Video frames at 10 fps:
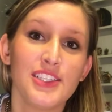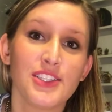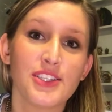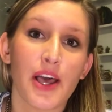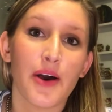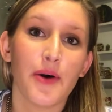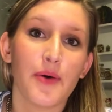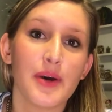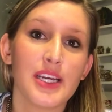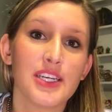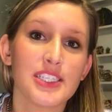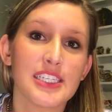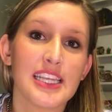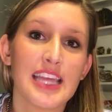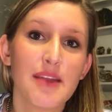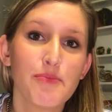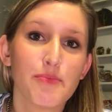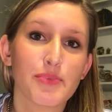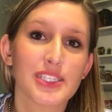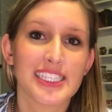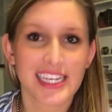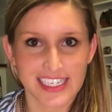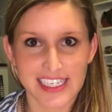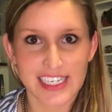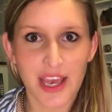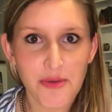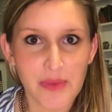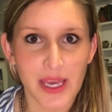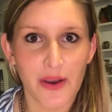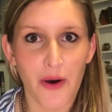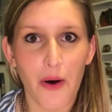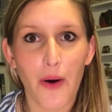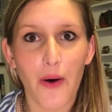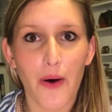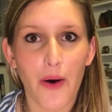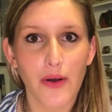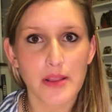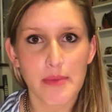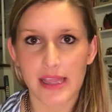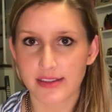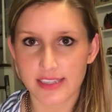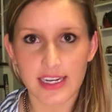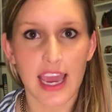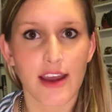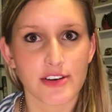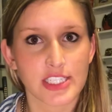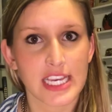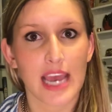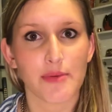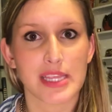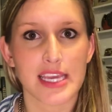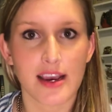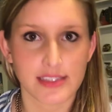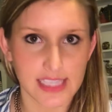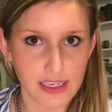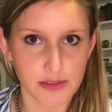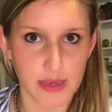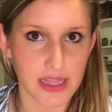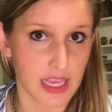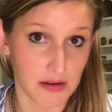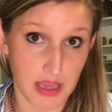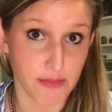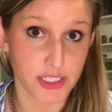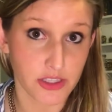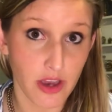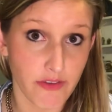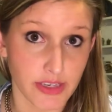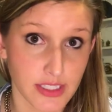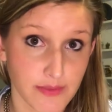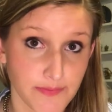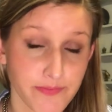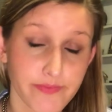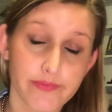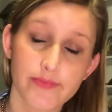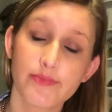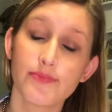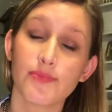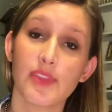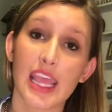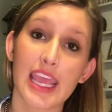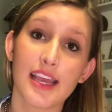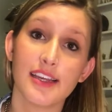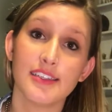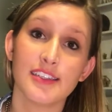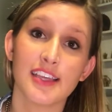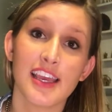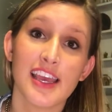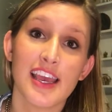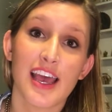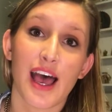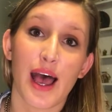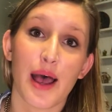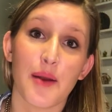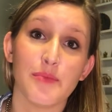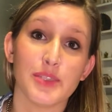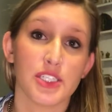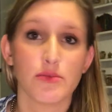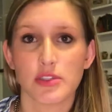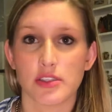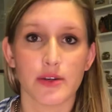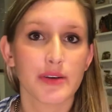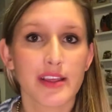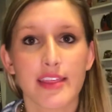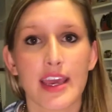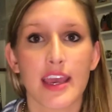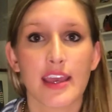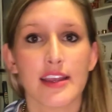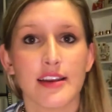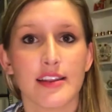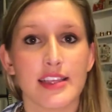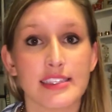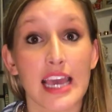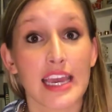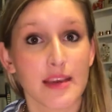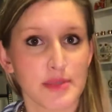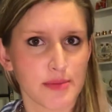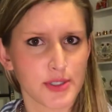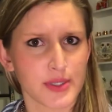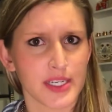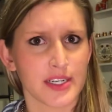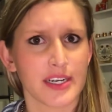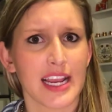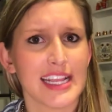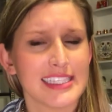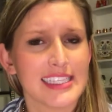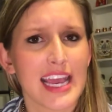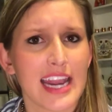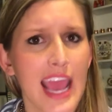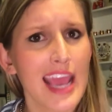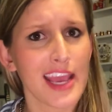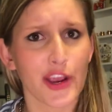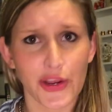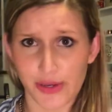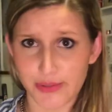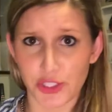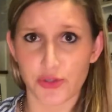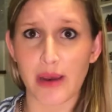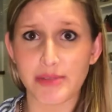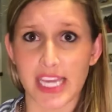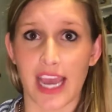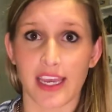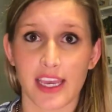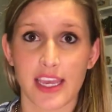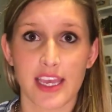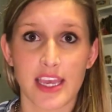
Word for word: So she then proceeded to tell me all about this encounter she had with a young salesman that came into the office. And um, she was doing her thing and this guy comes up to her and said, hey, are you a scrub tech?